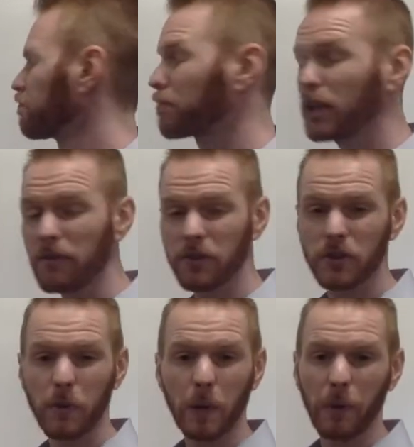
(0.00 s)
Previously,
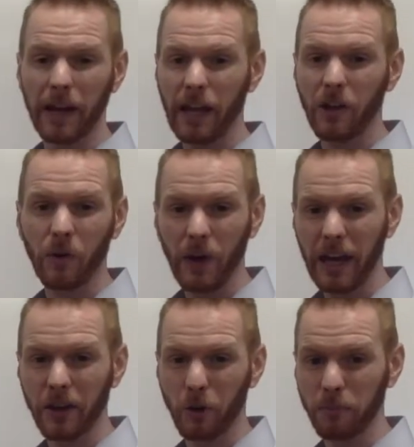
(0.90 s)
we had what? Angle A,
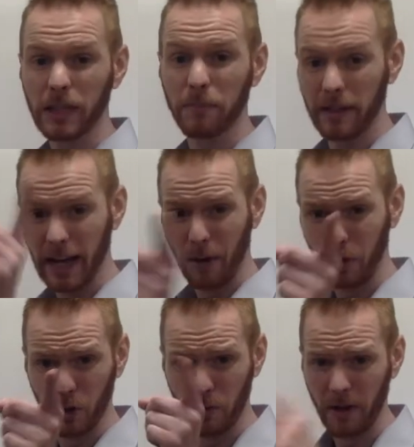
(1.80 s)
angle B, but now we
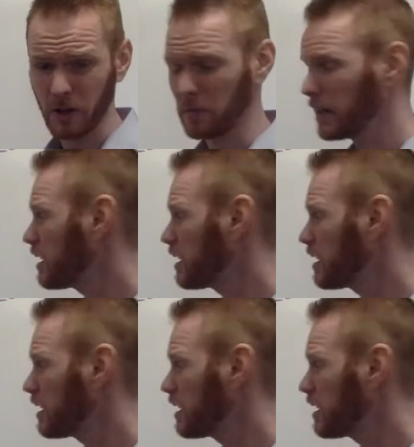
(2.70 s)
know the measurement.